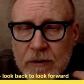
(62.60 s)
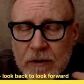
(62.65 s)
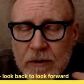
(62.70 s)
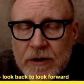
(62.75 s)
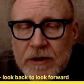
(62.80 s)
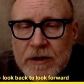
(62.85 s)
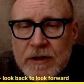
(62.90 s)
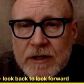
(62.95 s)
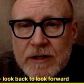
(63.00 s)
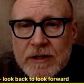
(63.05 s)

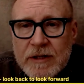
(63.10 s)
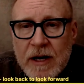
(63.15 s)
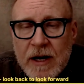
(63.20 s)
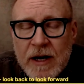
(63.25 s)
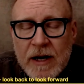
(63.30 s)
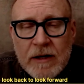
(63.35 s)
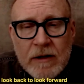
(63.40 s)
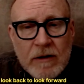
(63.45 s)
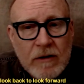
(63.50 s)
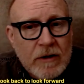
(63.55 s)
good
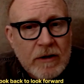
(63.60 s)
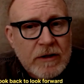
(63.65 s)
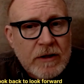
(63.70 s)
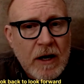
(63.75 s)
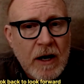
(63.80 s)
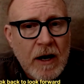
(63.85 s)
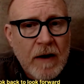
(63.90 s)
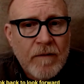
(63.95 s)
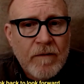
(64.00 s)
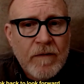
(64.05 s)
design looks
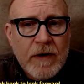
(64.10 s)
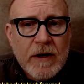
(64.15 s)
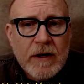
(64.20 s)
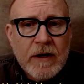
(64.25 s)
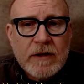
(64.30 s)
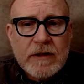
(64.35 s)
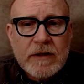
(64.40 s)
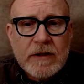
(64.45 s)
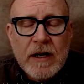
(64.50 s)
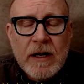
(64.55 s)

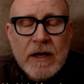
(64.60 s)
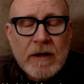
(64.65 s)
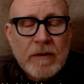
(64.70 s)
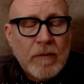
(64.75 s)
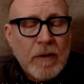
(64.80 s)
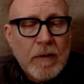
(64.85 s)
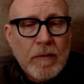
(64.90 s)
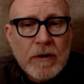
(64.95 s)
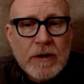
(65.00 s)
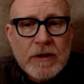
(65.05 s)
obvious. And
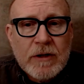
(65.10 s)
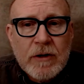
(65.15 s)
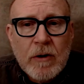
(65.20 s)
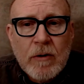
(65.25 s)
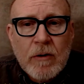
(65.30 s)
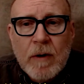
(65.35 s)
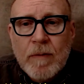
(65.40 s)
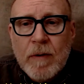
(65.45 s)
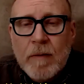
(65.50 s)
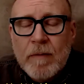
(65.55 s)
we would
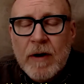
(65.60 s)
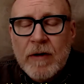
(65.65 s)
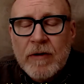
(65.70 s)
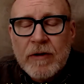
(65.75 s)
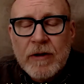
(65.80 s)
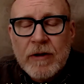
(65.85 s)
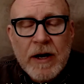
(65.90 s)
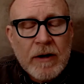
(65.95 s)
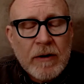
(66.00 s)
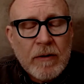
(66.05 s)
show up a
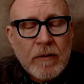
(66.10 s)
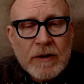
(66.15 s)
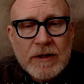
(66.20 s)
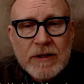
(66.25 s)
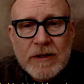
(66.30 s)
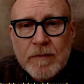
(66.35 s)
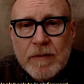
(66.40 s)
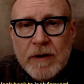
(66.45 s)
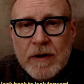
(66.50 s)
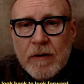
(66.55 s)
month later with
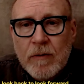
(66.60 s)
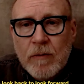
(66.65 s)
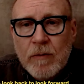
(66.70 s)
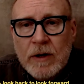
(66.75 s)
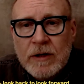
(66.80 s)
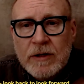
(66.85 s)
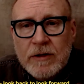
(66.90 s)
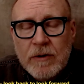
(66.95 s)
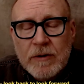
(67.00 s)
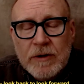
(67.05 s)
something that
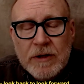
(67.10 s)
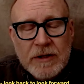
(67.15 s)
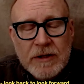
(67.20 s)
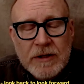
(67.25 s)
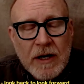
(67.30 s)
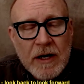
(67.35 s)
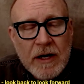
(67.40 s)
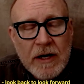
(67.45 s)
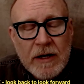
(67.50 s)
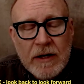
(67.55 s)
was good
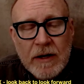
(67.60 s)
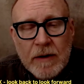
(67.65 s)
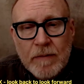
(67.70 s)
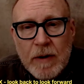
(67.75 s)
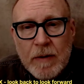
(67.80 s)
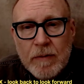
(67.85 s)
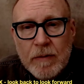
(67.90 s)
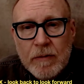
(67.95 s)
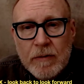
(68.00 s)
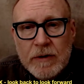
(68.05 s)
design, and
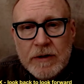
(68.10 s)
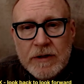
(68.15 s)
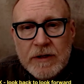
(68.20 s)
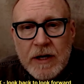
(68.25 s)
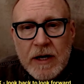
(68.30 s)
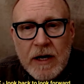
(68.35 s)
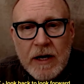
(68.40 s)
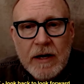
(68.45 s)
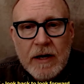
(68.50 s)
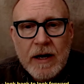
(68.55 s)
people would
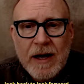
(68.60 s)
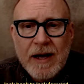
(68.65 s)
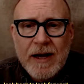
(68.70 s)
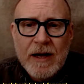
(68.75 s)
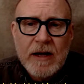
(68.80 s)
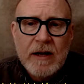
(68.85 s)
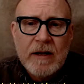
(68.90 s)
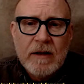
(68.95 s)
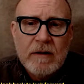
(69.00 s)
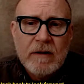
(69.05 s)
say,
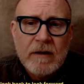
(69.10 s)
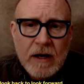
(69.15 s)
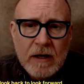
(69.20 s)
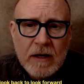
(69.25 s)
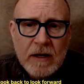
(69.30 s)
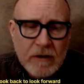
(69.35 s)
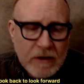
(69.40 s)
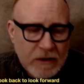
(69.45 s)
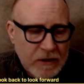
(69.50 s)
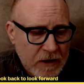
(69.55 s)
Hey,
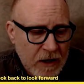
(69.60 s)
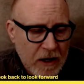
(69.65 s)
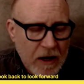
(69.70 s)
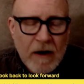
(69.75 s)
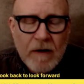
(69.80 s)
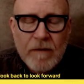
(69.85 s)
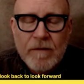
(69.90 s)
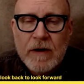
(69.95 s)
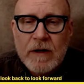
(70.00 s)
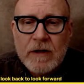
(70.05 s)
that looks
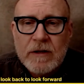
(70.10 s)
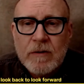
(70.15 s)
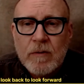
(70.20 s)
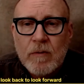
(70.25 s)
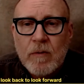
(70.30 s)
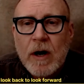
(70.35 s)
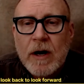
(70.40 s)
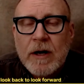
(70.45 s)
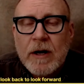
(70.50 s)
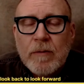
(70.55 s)
obvious.
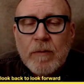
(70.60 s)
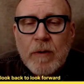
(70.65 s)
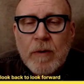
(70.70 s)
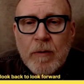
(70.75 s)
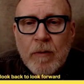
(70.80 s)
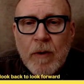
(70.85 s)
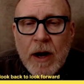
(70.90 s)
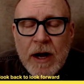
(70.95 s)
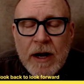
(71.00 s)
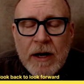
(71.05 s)
Why did we
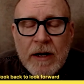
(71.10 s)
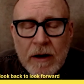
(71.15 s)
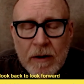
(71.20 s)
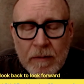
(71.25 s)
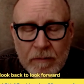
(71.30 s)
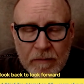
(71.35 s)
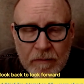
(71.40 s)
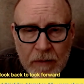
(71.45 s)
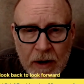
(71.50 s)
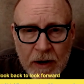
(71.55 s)
wait a
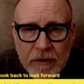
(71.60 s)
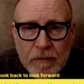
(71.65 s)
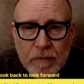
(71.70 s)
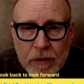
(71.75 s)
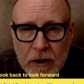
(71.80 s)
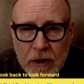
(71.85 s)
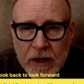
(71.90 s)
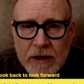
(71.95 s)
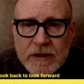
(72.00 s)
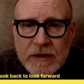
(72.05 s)
month
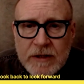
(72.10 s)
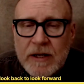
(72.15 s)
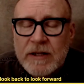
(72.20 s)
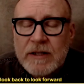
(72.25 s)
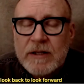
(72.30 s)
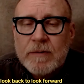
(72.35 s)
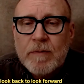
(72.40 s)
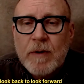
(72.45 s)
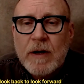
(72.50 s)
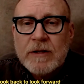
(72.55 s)
plus
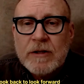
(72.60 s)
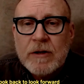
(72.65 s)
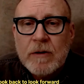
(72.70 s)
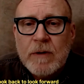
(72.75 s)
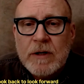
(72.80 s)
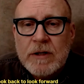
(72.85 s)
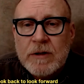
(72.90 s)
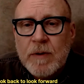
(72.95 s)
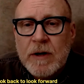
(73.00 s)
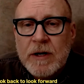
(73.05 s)
and spend so
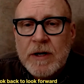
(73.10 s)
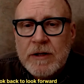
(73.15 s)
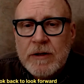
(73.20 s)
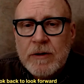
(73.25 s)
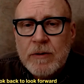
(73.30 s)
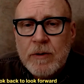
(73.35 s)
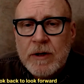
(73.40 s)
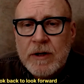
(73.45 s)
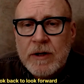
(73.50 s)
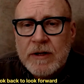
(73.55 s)
much money
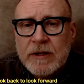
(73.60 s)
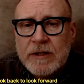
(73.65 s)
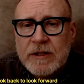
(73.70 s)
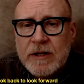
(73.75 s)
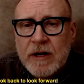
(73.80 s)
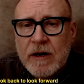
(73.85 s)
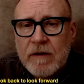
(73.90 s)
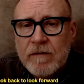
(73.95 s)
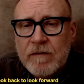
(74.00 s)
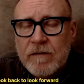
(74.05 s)
doing this
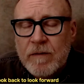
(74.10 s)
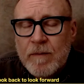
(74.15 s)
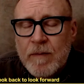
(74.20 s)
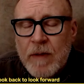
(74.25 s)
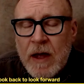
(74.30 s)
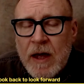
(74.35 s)
stuff?